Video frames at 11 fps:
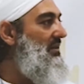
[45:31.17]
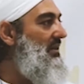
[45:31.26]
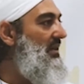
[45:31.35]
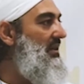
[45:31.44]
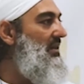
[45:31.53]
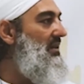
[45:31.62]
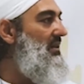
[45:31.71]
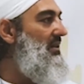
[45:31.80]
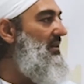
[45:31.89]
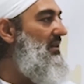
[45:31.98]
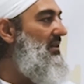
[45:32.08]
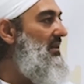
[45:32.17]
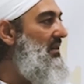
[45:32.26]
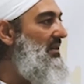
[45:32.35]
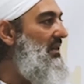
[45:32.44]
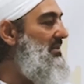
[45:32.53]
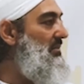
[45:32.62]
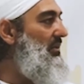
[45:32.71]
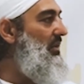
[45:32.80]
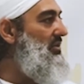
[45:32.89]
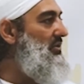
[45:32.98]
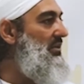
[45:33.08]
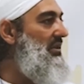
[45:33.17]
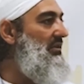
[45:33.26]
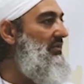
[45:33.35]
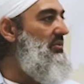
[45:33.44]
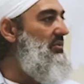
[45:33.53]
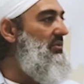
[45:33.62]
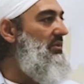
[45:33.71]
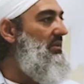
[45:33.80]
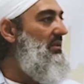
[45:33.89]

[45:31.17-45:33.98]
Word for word: Yeah? It doesn't belong to an individual.